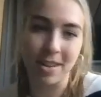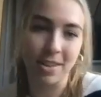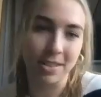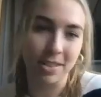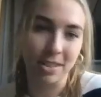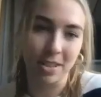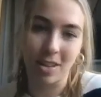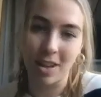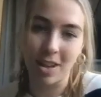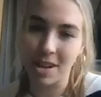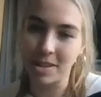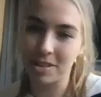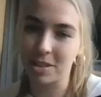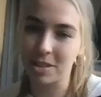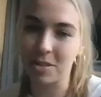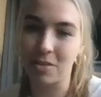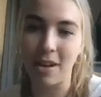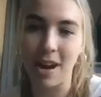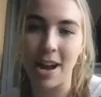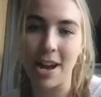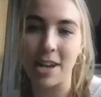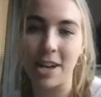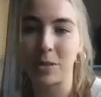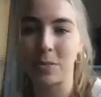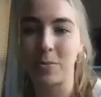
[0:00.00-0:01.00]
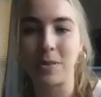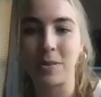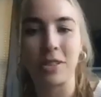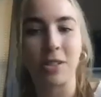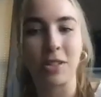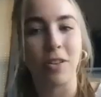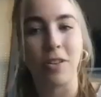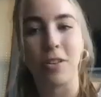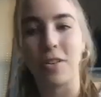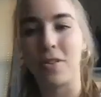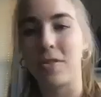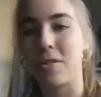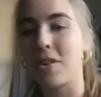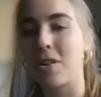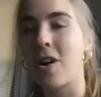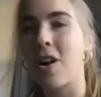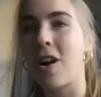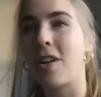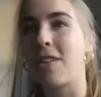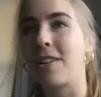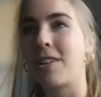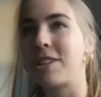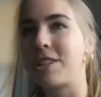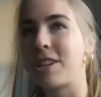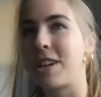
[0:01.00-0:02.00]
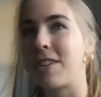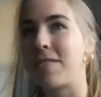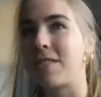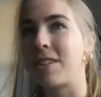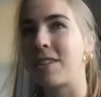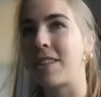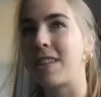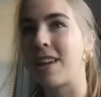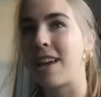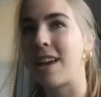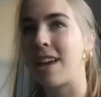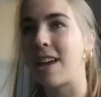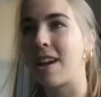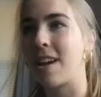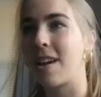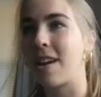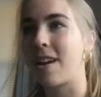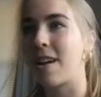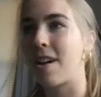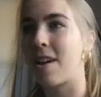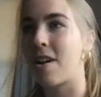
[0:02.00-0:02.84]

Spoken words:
it's a lot to grasp, but you're new to college and everything.